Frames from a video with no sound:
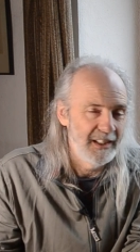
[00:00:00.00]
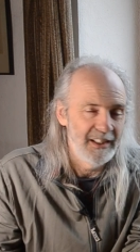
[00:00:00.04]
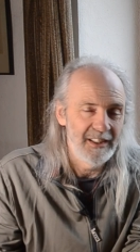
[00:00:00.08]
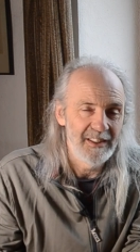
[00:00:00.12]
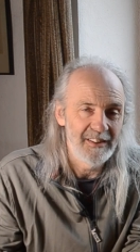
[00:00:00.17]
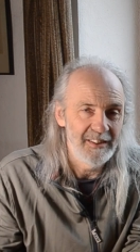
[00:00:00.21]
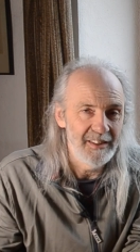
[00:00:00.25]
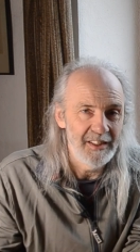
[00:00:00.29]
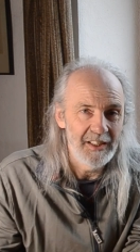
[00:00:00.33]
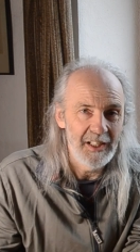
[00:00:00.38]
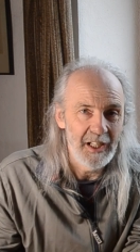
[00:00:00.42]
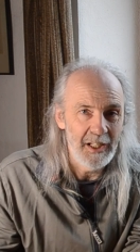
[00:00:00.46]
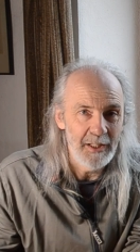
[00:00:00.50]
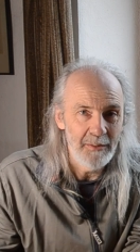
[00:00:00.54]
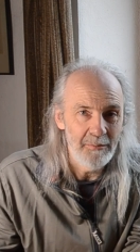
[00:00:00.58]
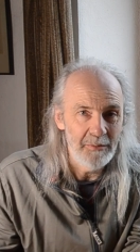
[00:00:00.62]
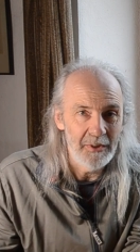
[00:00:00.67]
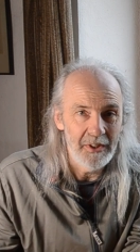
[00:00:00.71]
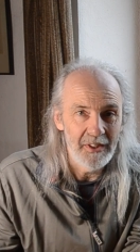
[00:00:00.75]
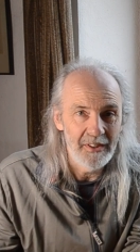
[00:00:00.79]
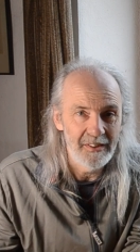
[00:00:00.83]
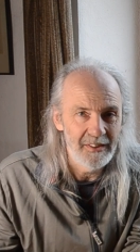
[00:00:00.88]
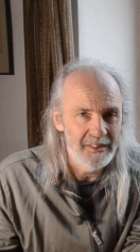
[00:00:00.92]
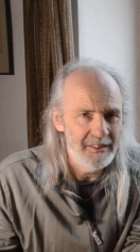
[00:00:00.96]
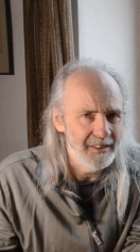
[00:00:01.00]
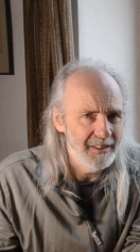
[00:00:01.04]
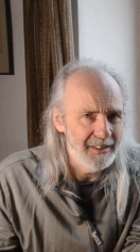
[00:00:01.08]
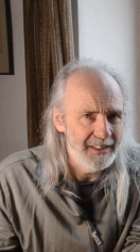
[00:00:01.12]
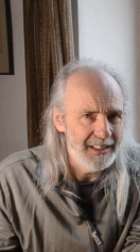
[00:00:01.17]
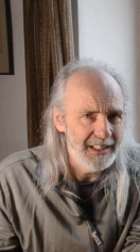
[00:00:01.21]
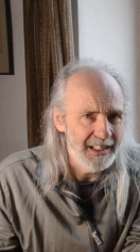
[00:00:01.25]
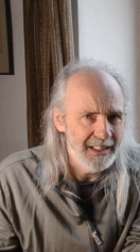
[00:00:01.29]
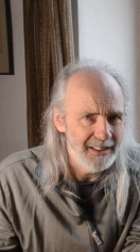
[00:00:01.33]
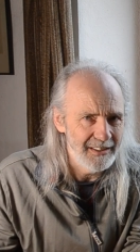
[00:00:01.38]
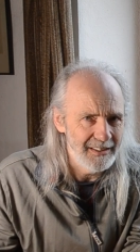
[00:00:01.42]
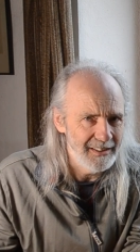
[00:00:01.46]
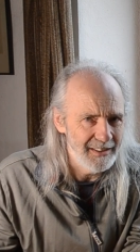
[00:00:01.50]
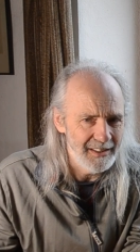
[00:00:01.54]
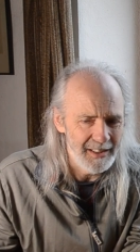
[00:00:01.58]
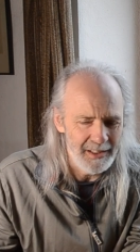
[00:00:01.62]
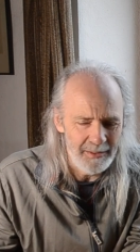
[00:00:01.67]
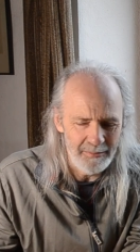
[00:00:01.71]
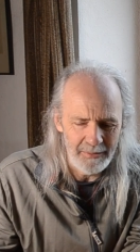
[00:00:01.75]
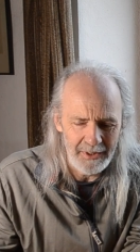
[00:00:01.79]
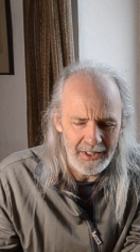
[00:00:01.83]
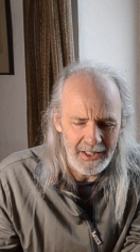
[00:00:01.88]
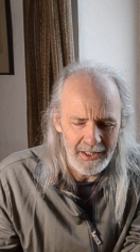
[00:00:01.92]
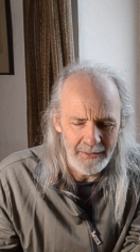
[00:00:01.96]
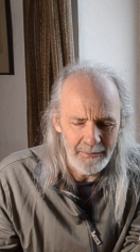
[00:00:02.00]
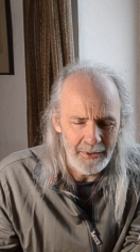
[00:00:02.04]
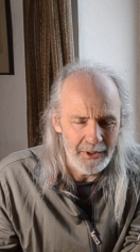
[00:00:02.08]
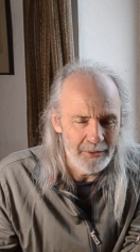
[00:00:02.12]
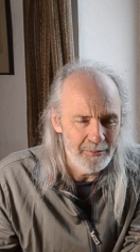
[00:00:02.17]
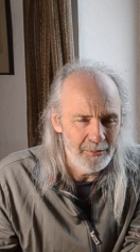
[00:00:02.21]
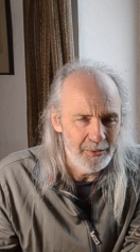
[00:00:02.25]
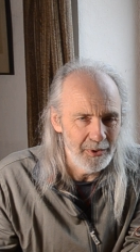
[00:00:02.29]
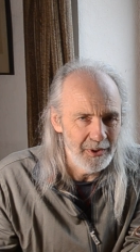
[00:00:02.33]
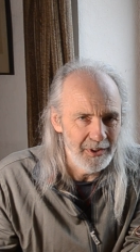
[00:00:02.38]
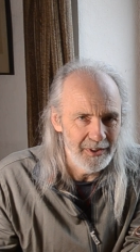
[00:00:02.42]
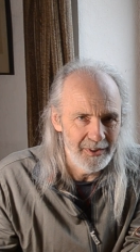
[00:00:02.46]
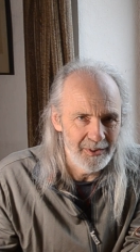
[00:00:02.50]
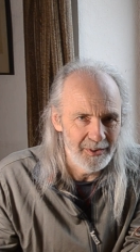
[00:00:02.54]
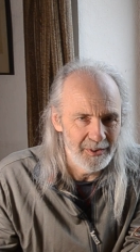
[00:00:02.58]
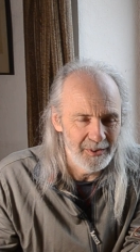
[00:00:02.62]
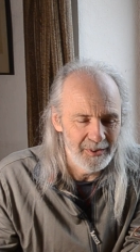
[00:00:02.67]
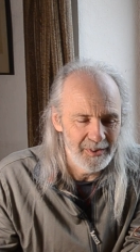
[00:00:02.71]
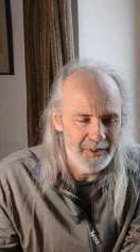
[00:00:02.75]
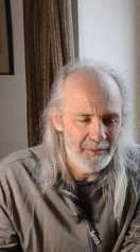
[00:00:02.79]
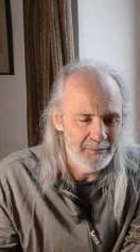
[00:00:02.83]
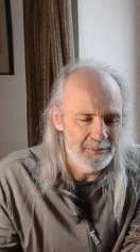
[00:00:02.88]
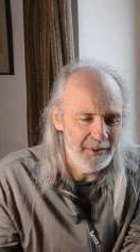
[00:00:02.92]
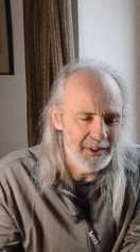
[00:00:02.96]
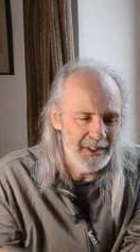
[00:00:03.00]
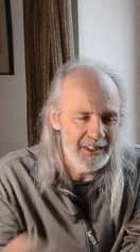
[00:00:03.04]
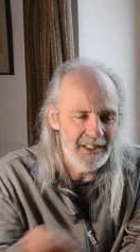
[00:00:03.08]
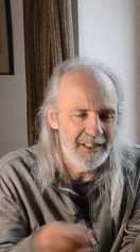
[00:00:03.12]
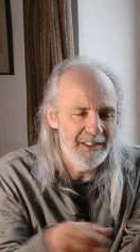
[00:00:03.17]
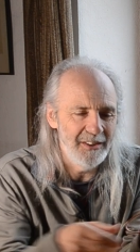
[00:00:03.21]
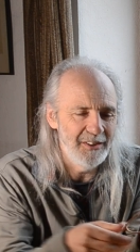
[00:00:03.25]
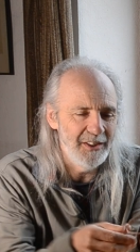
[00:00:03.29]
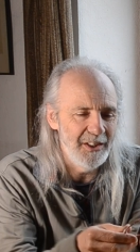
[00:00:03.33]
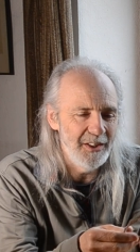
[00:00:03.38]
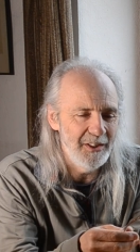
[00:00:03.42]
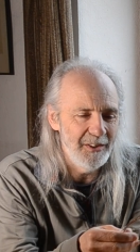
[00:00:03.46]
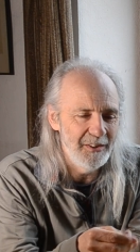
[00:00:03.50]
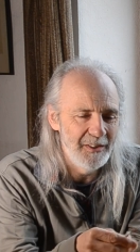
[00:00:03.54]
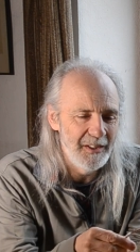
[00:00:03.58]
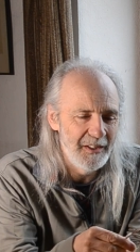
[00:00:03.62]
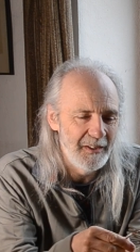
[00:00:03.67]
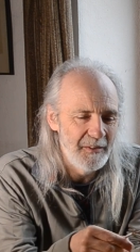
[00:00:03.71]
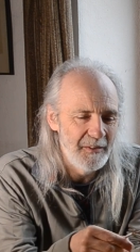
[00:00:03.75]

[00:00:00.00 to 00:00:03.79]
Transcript: It's a name that I guess Slim came up with, or somebody he knew.